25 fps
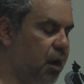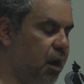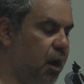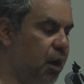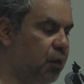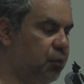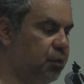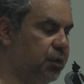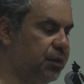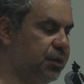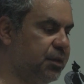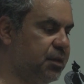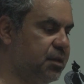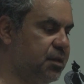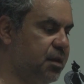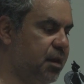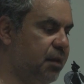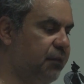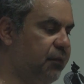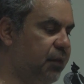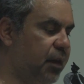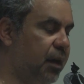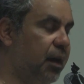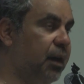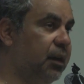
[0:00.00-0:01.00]
I was
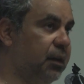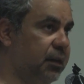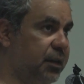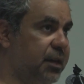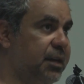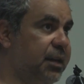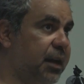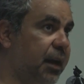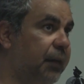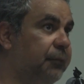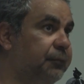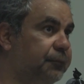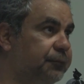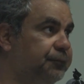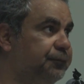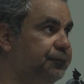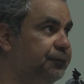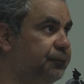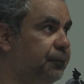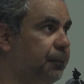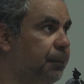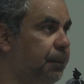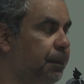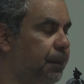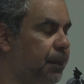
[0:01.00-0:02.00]
never a leader.
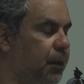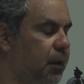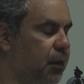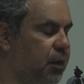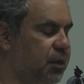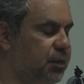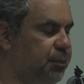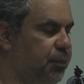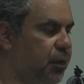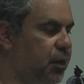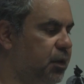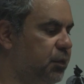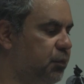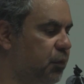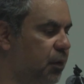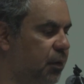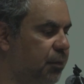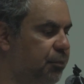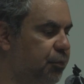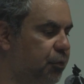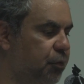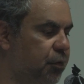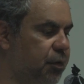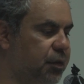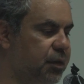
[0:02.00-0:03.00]
I suppose my
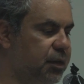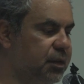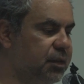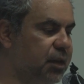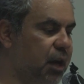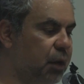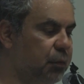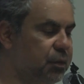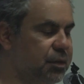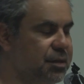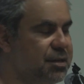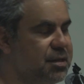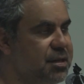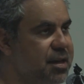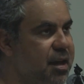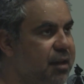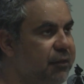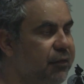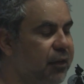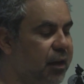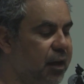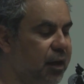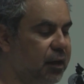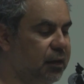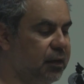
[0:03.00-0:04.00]
point is I was
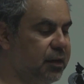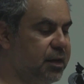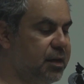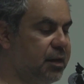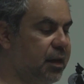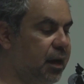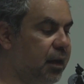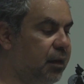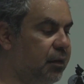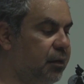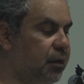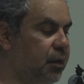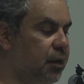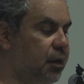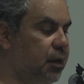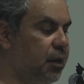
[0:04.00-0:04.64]
never a leader.